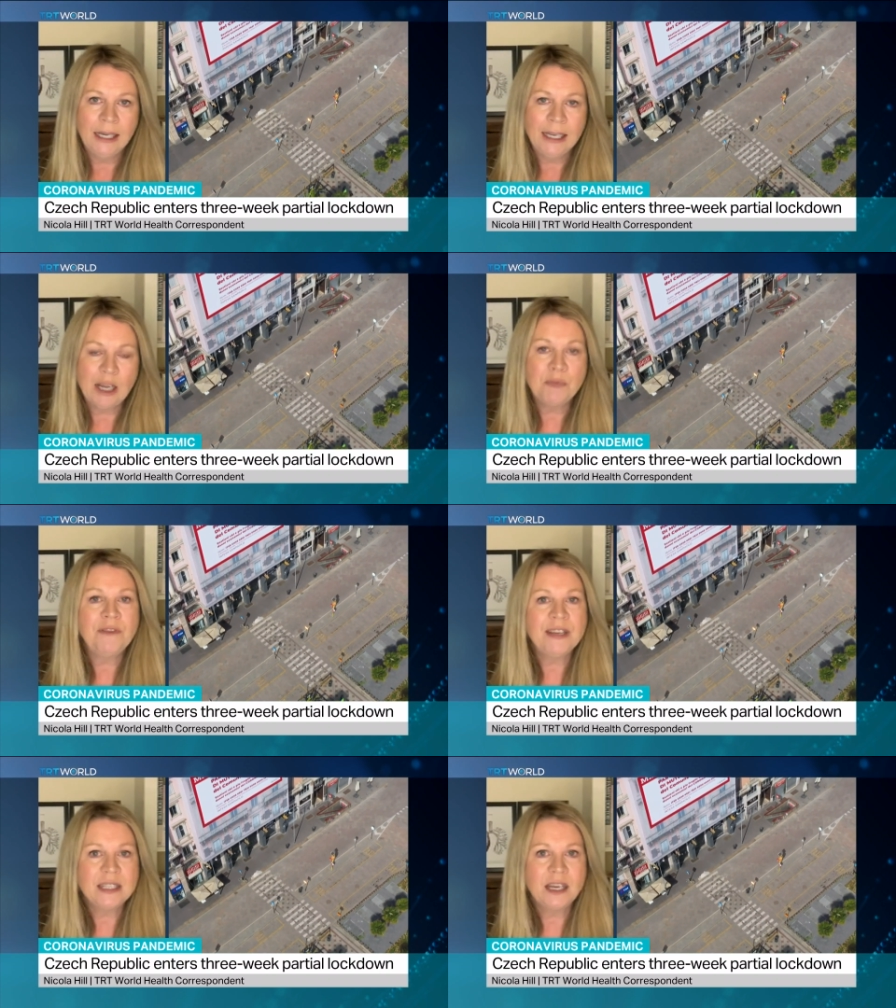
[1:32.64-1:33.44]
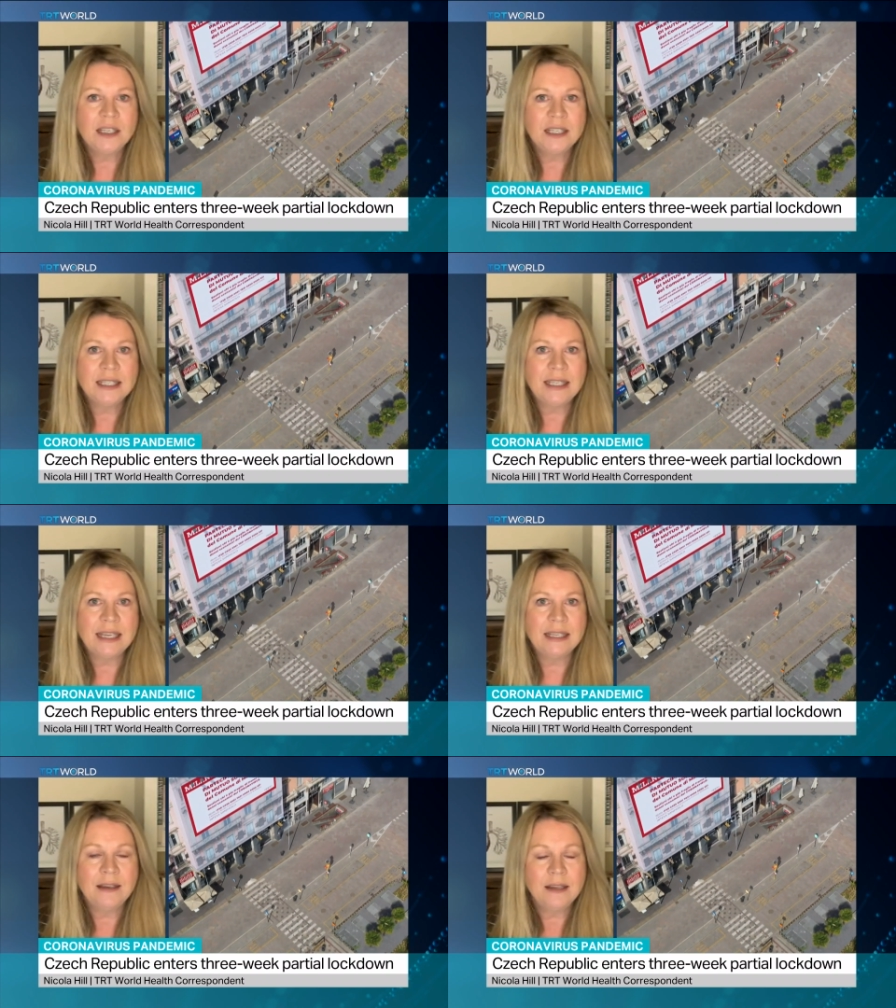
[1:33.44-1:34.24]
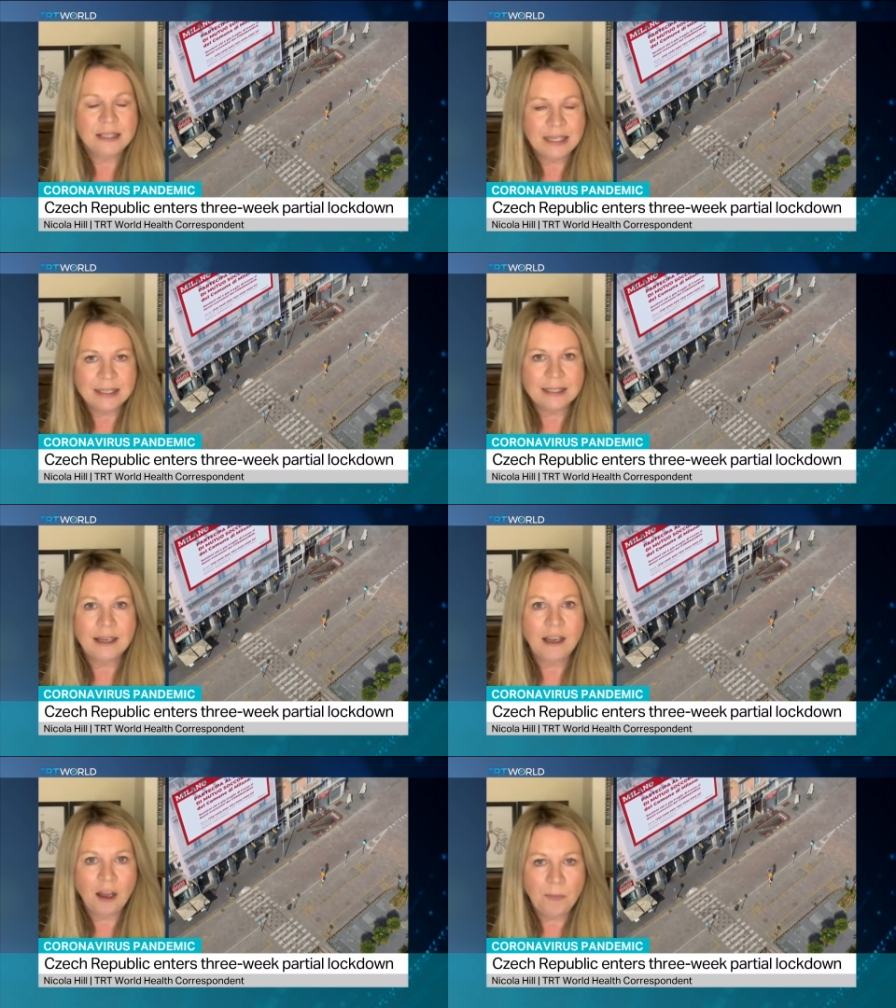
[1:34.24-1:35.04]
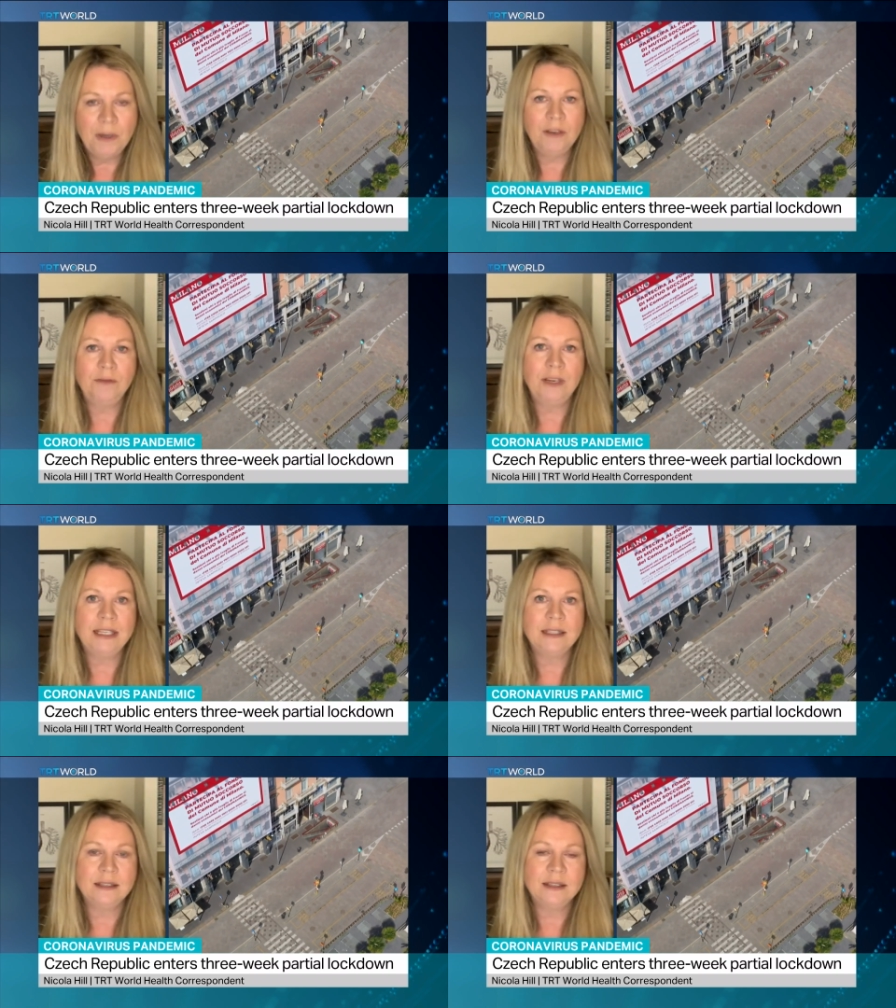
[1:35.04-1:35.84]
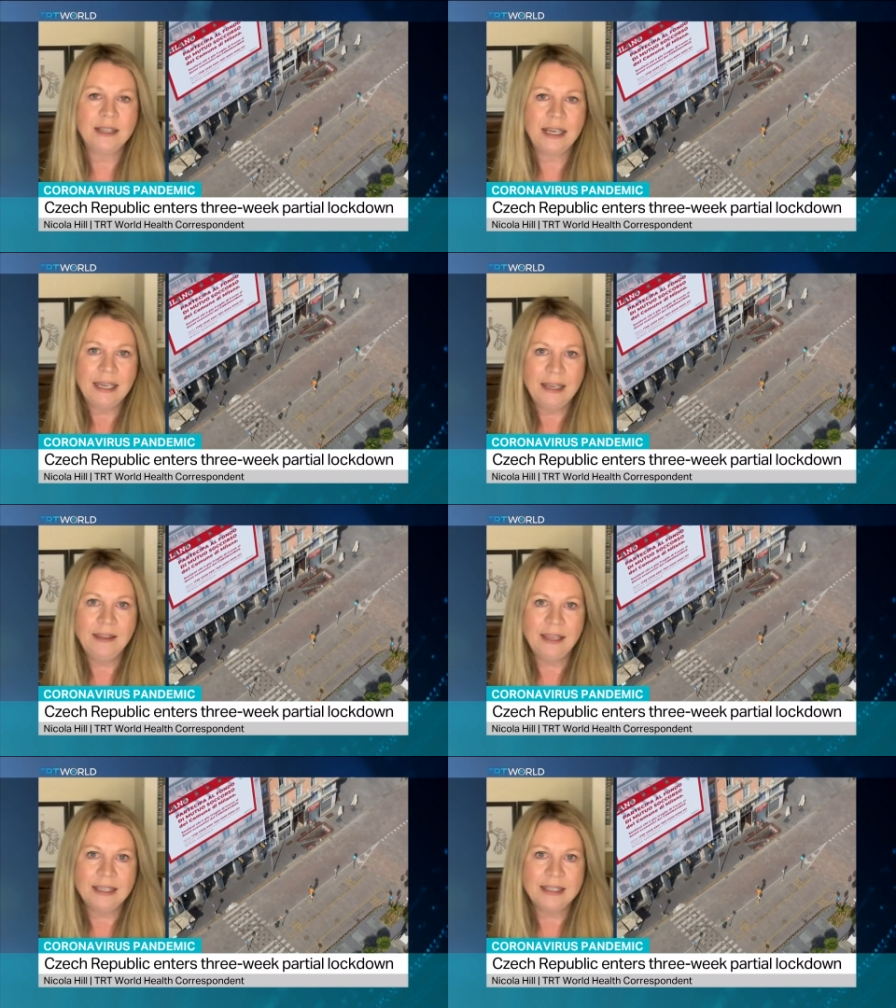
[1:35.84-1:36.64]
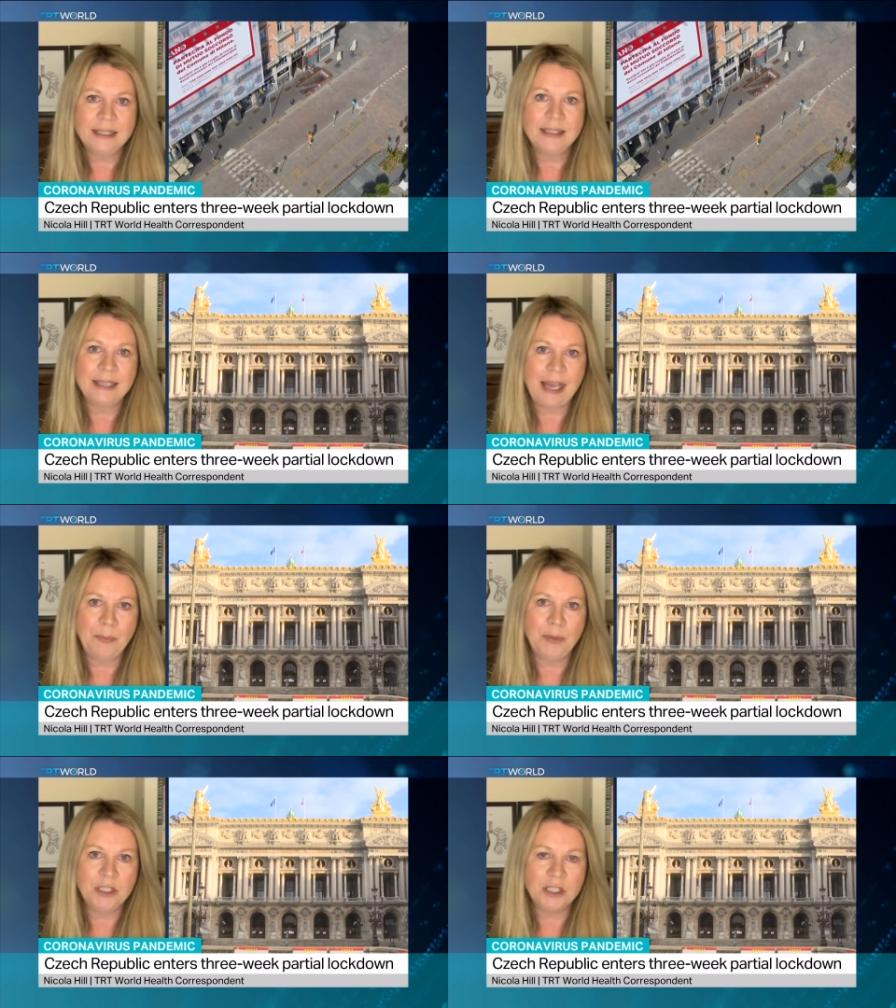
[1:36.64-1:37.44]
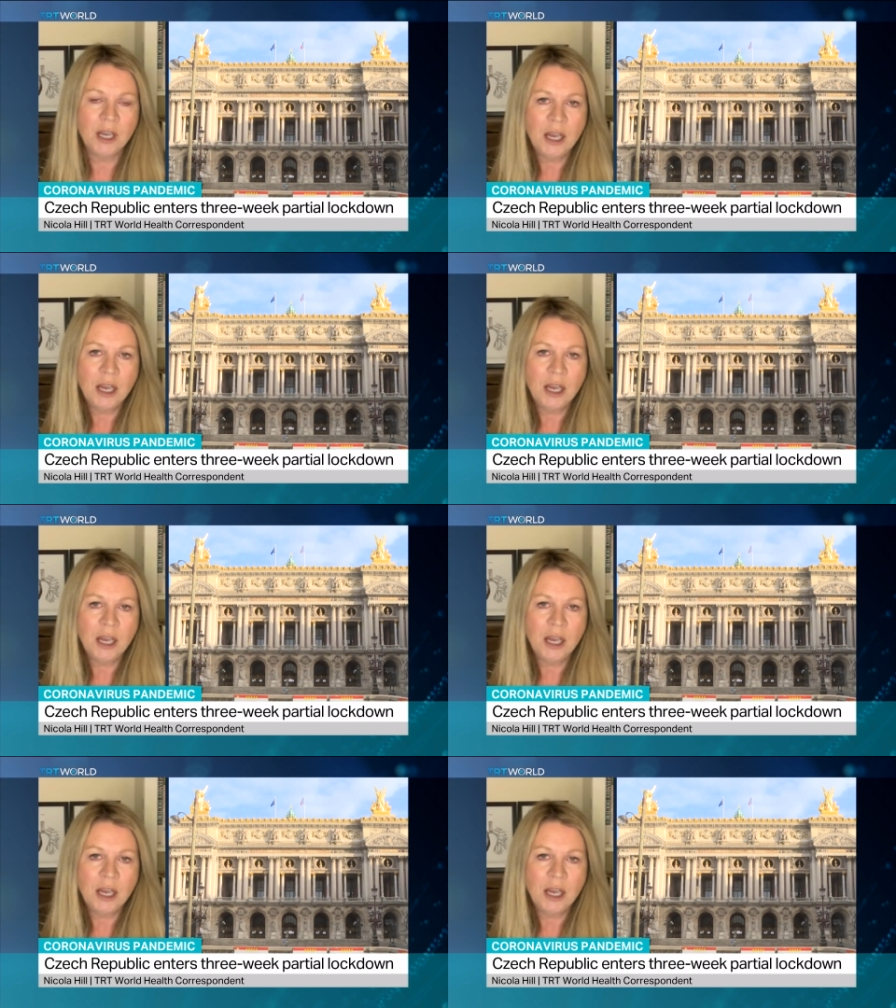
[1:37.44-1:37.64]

Now, Professor Hunter says there's a couple of reasons that he thinks this has happened.